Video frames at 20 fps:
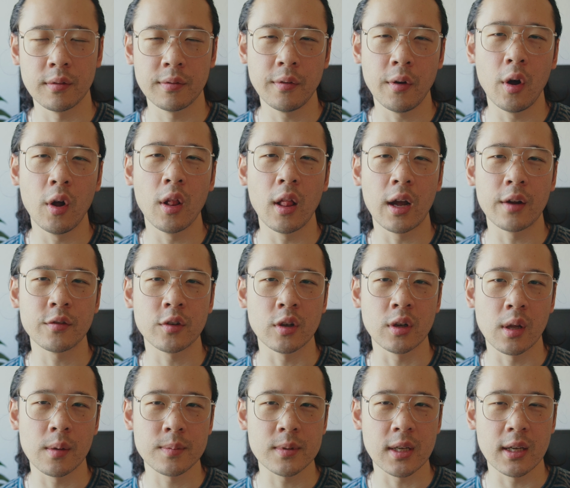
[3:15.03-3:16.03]
fall after an
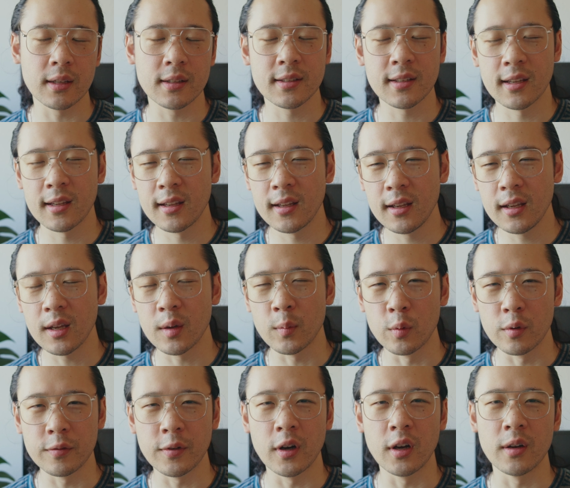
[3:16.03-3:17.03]
update, and
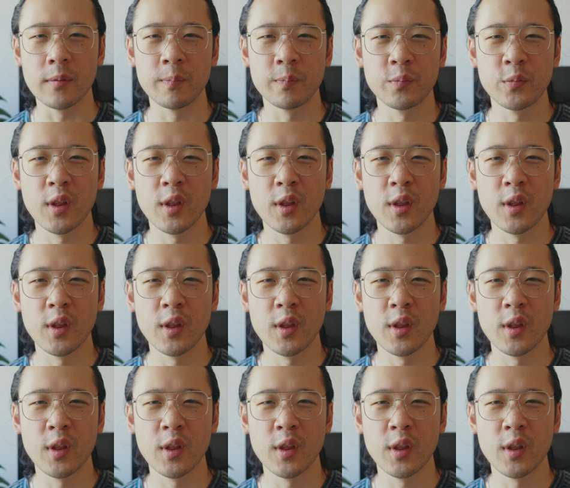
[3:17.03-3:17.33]
move on.